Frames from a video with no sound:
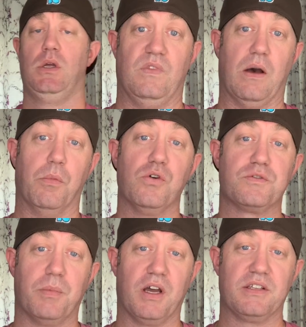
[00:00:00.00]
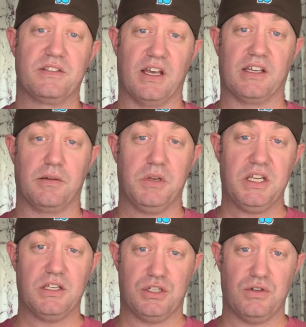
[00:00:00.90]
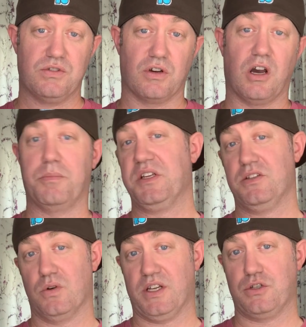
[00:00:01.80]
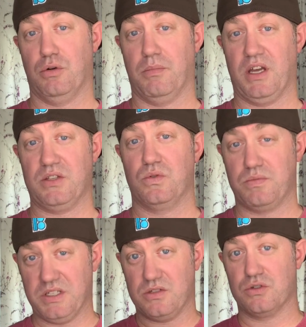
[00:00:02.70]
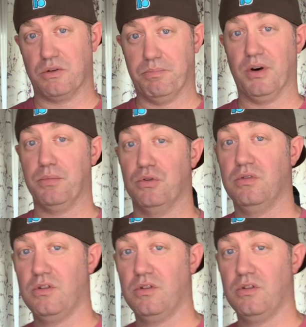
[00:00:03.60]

Now most mics that comedians use are omnidirectional mics, which means there's a bubble